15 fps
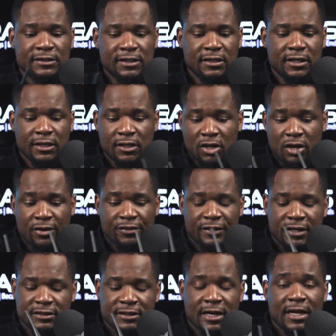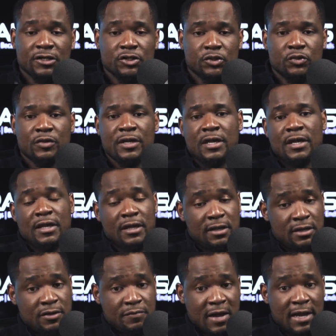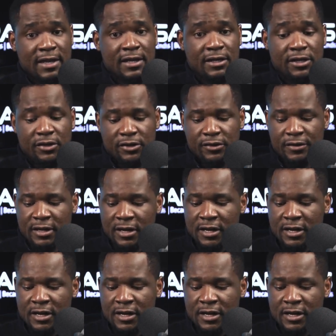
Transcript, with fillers: scene and a lot of things that I do in the back end here.